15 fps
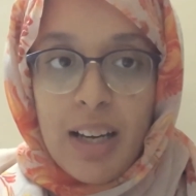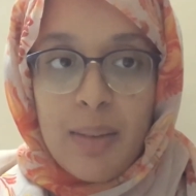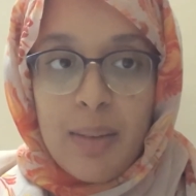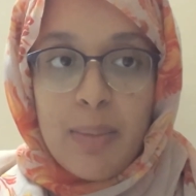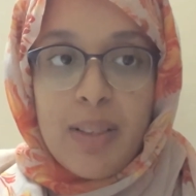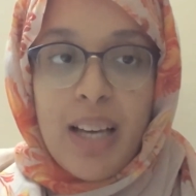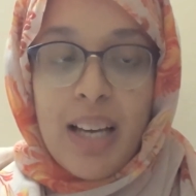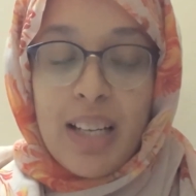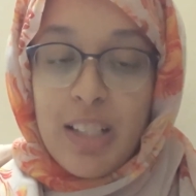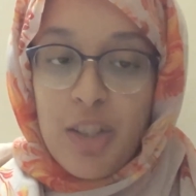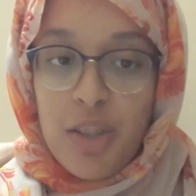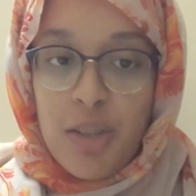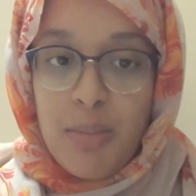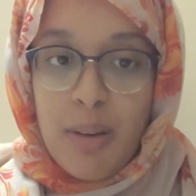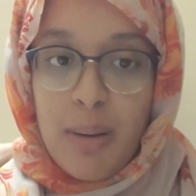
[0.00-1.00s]
I am a
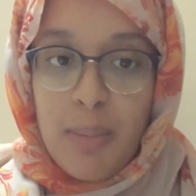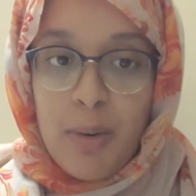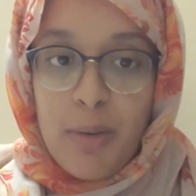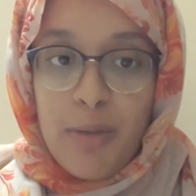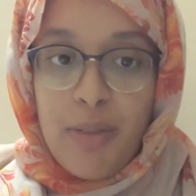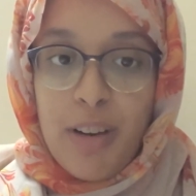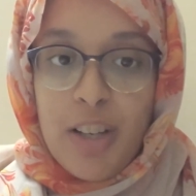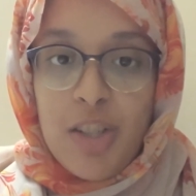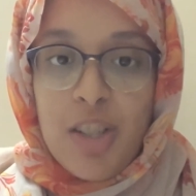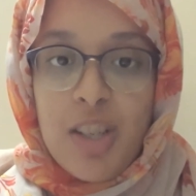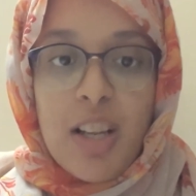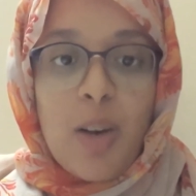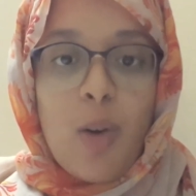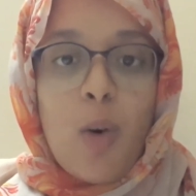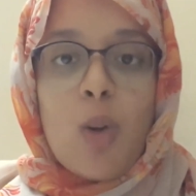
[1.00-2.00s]
dietitian by
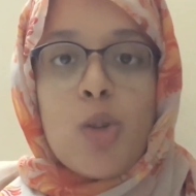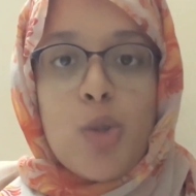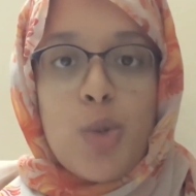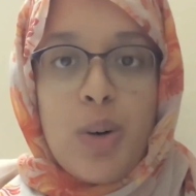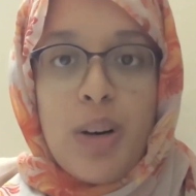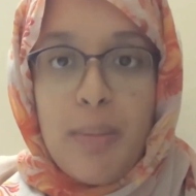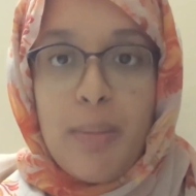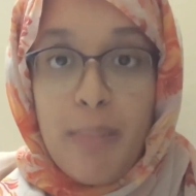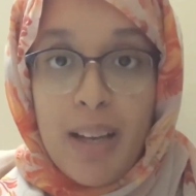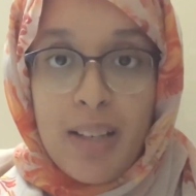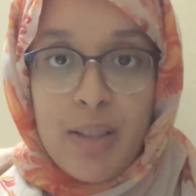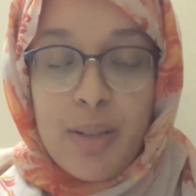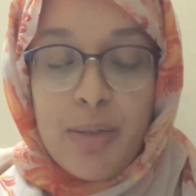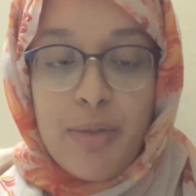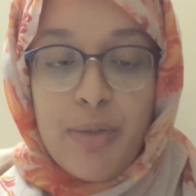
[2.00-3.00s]
profession and also a
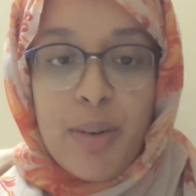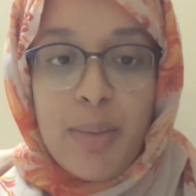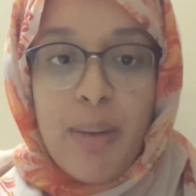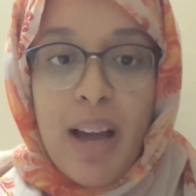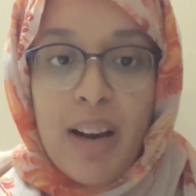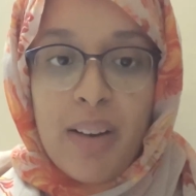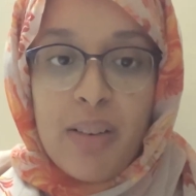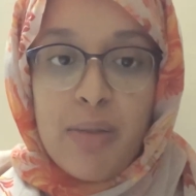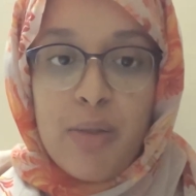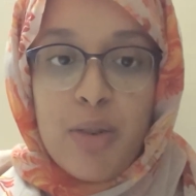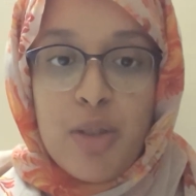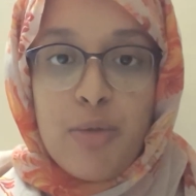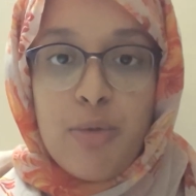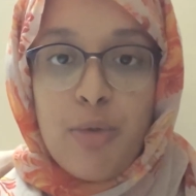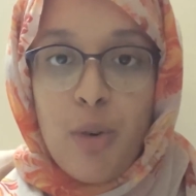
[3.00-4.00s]
mentor from
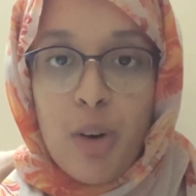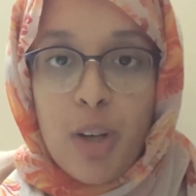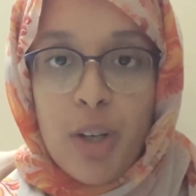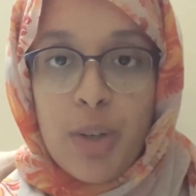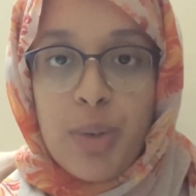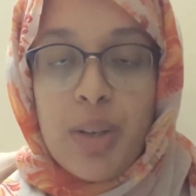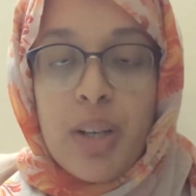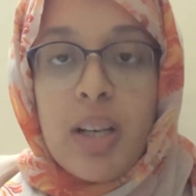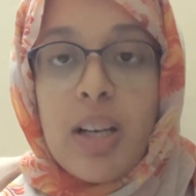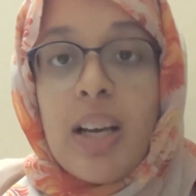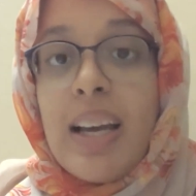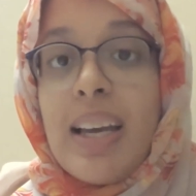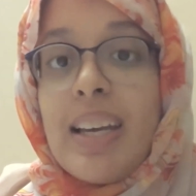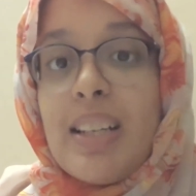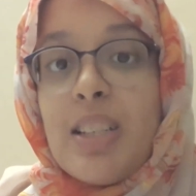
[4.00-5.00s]
AgriVision4U,
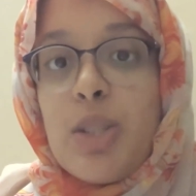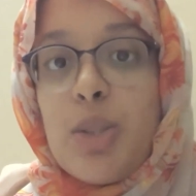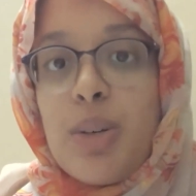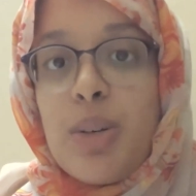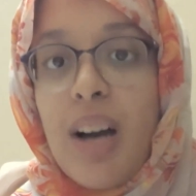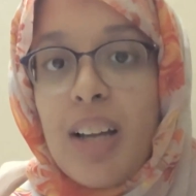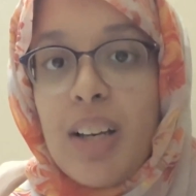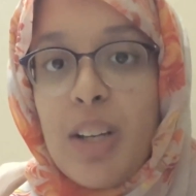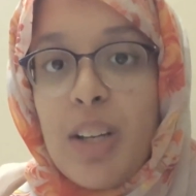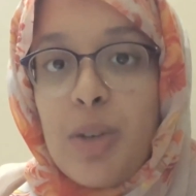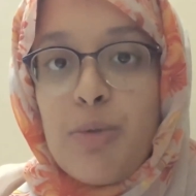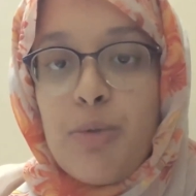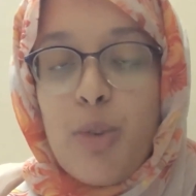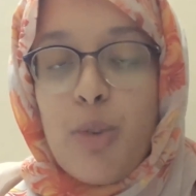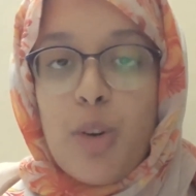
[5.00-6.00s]
here to guide
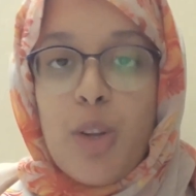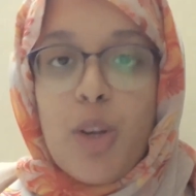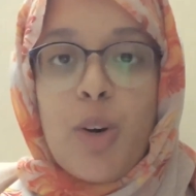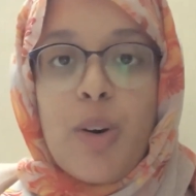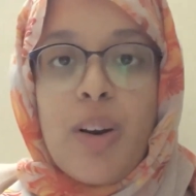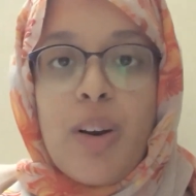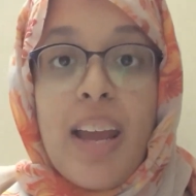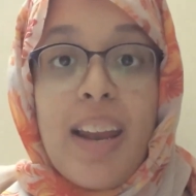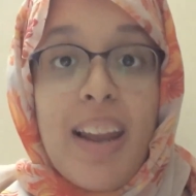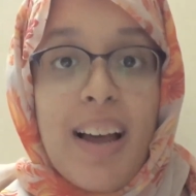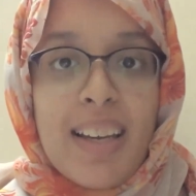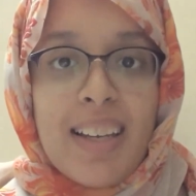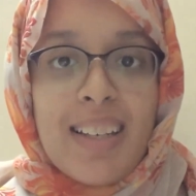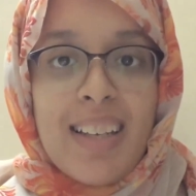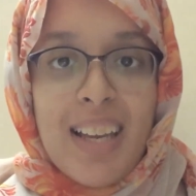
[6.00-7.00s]
you for your
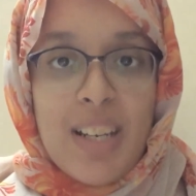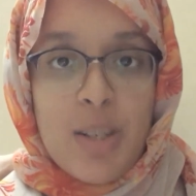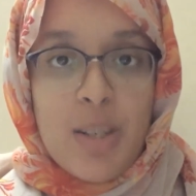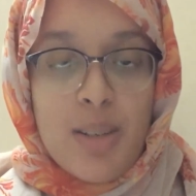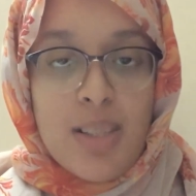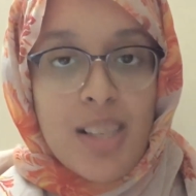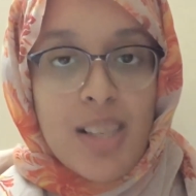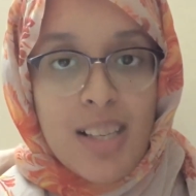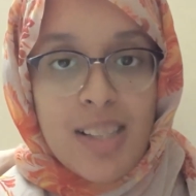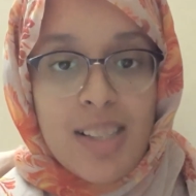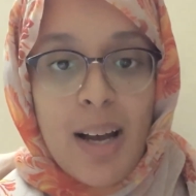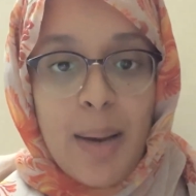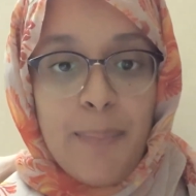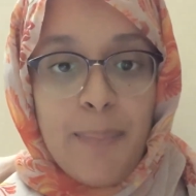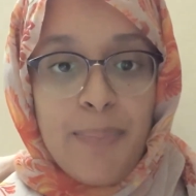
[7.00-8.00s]
NIN entrance
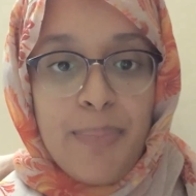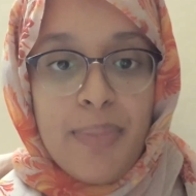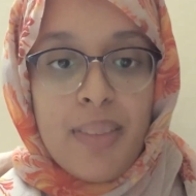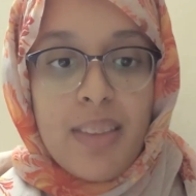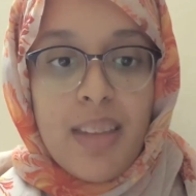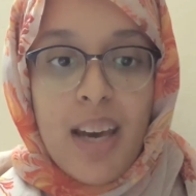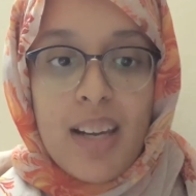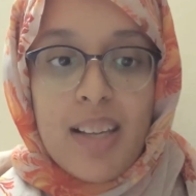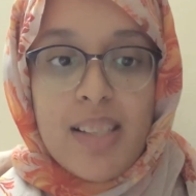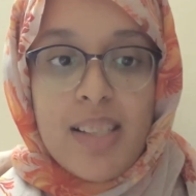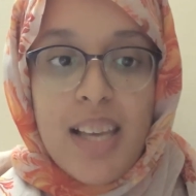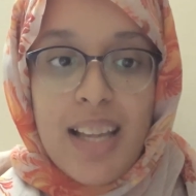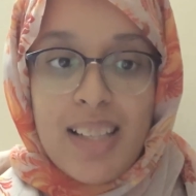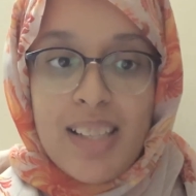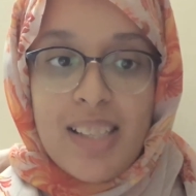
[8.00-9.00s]
exam, that
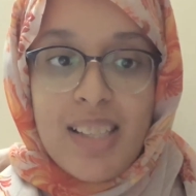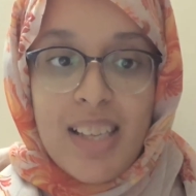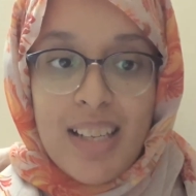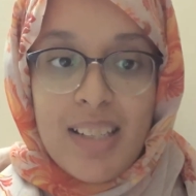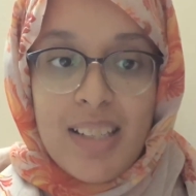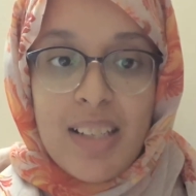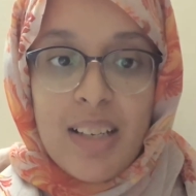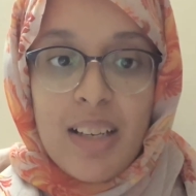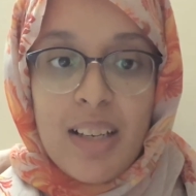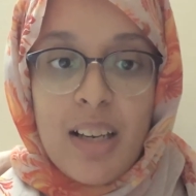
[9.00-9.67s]
is N-CET.